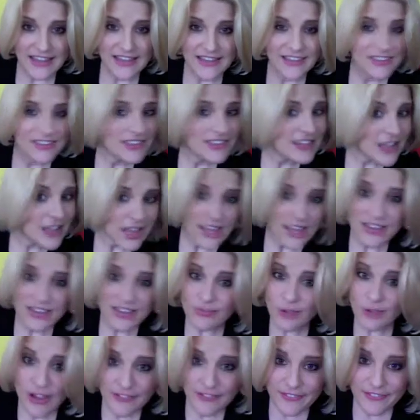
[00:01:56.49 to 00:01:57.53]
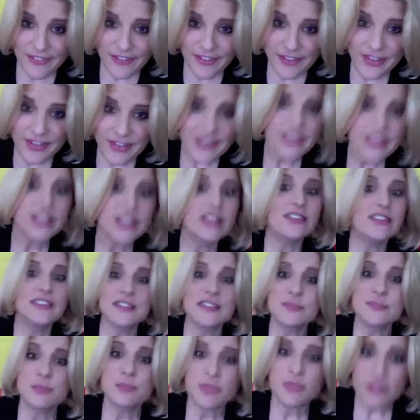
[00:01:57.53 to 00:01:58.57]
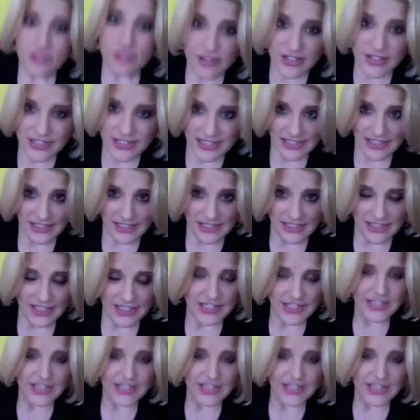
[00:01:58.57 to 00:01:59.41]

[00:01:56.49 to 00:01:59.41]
Not Rafa, this Bernard kid.